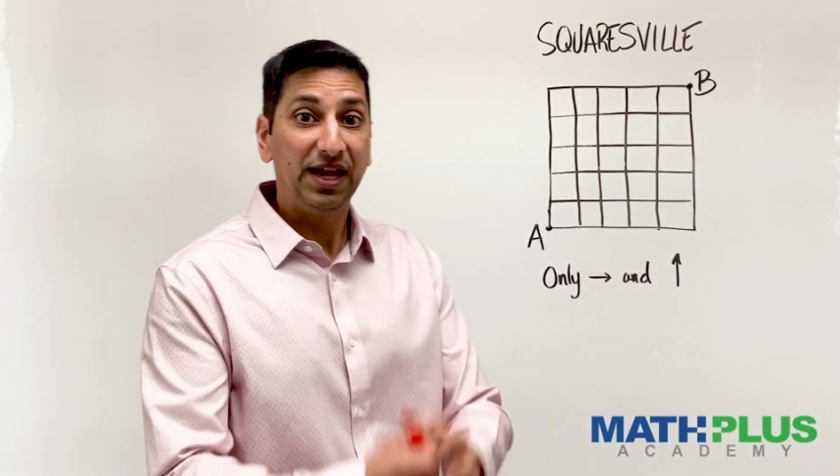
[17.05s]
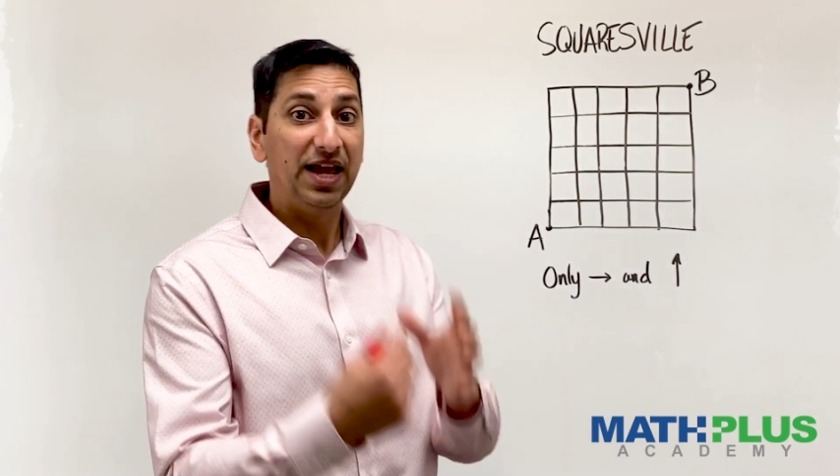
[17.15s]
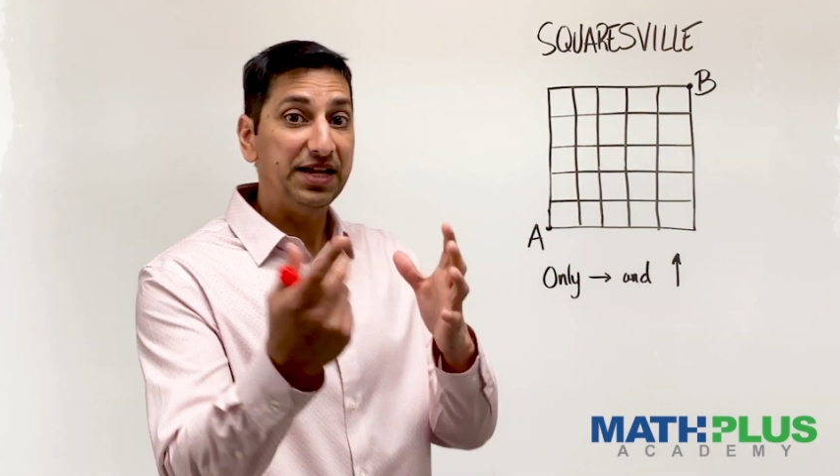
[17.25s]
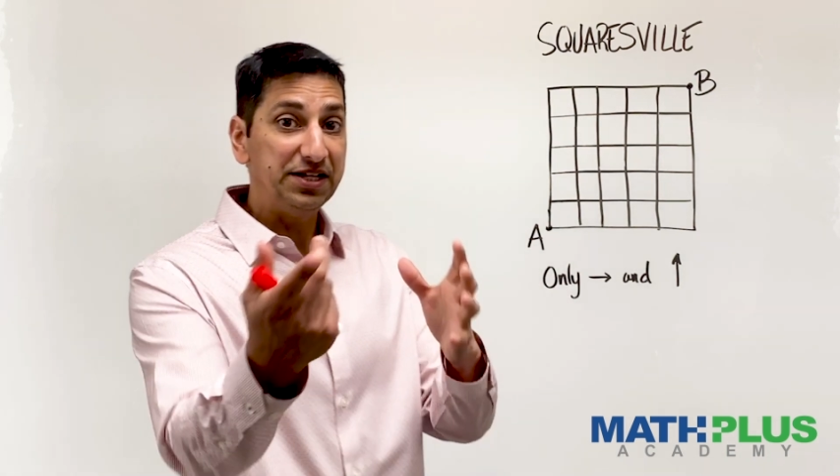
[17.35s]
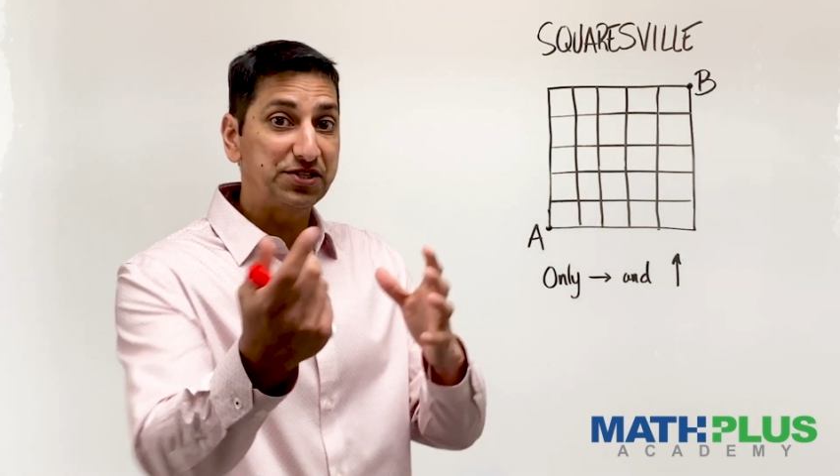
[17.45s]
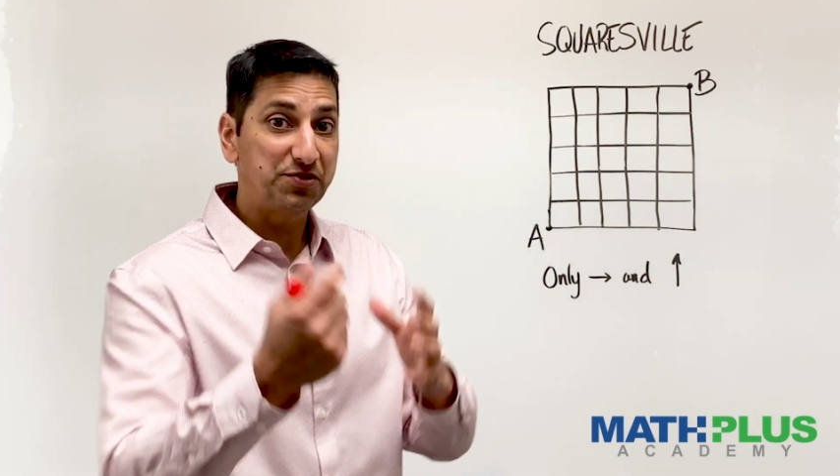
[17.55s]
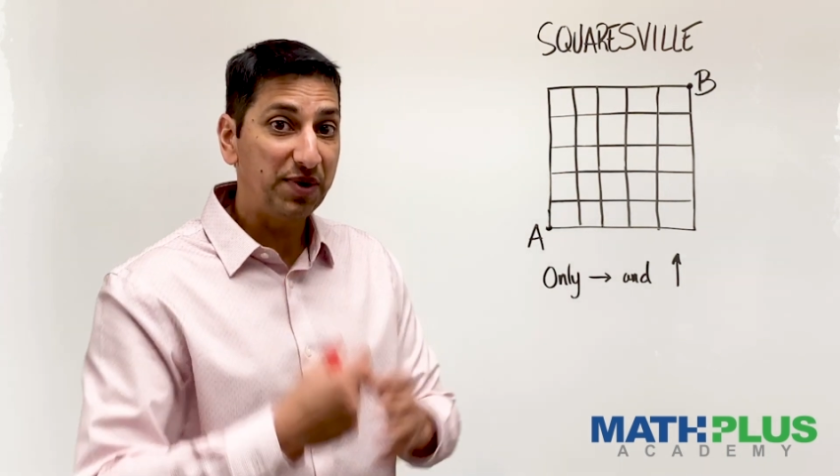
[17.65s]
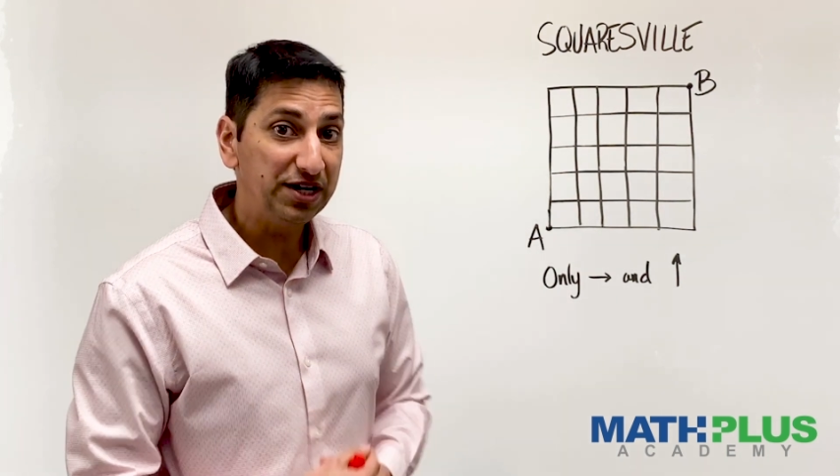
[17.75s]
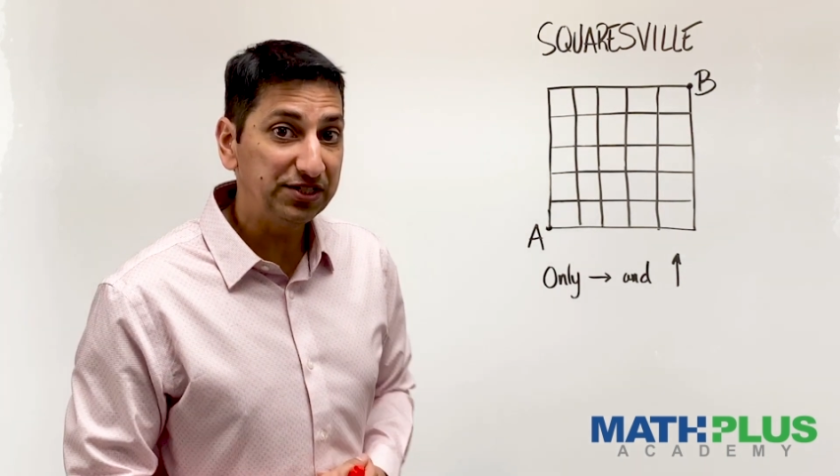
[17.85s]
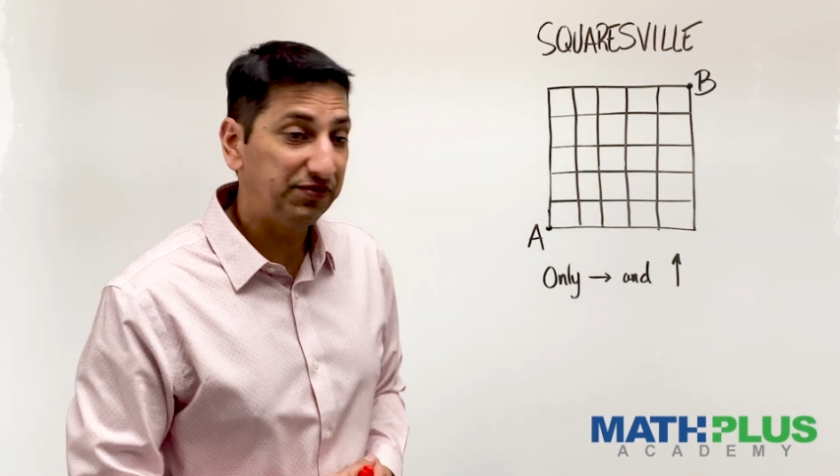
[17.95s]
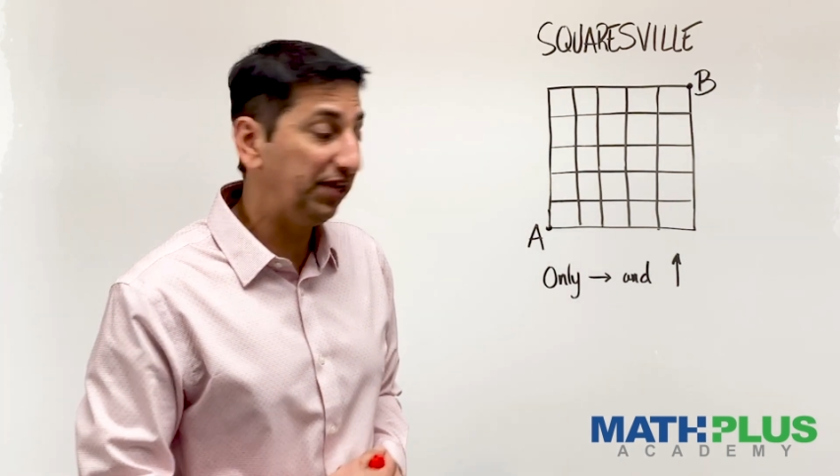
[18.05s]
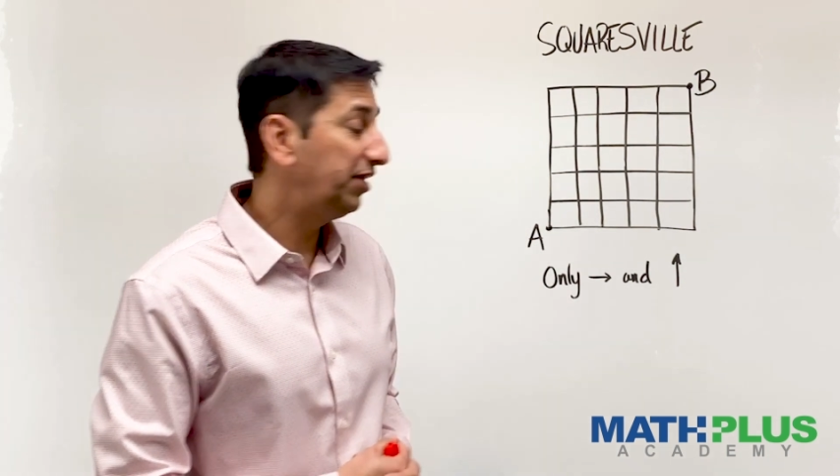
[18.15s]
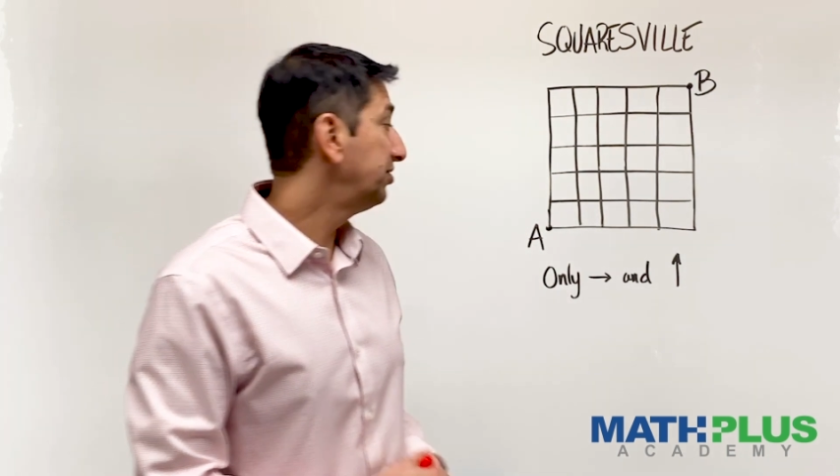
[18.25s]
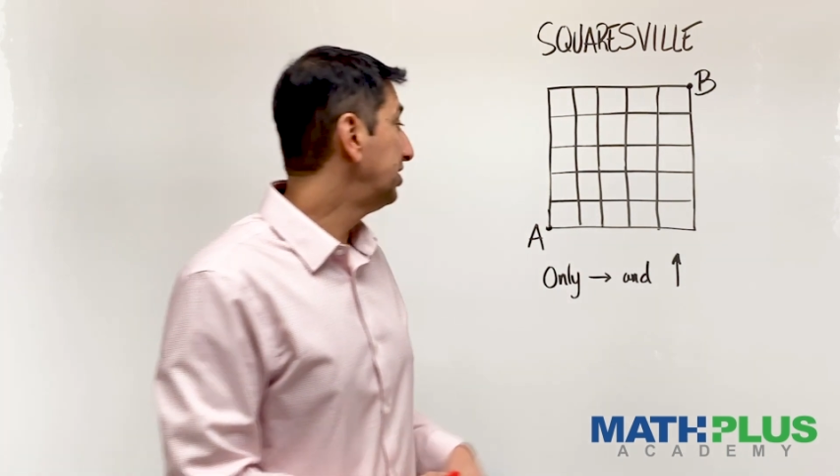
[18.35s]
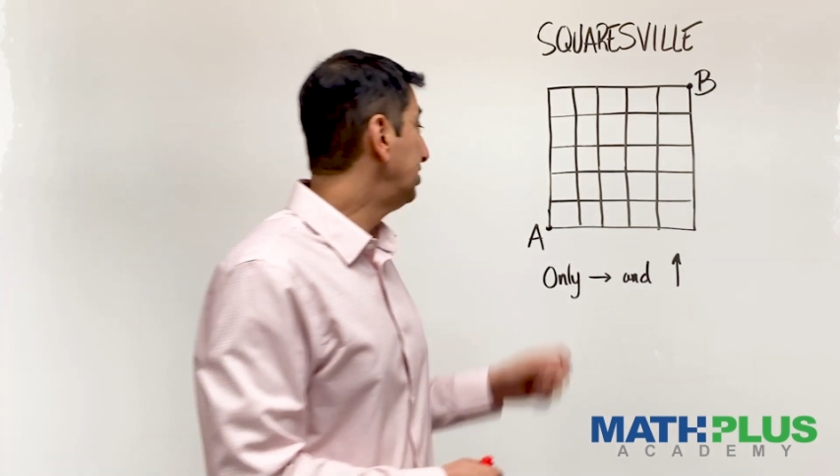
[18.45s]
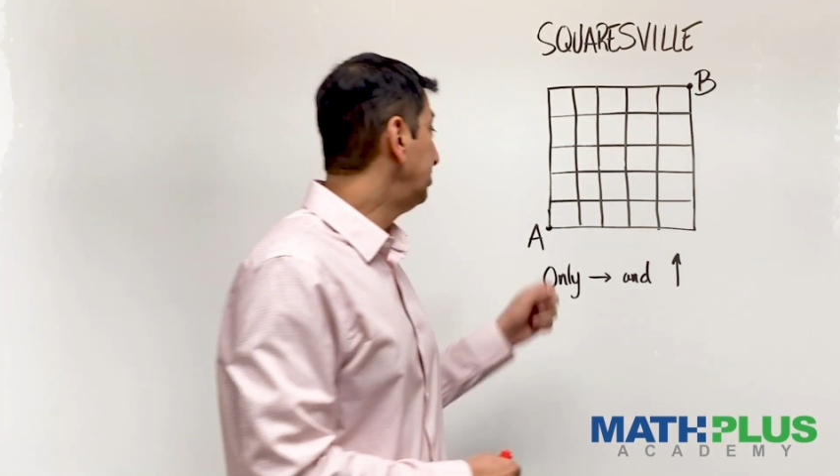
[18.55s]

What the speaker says: And in Squaresville,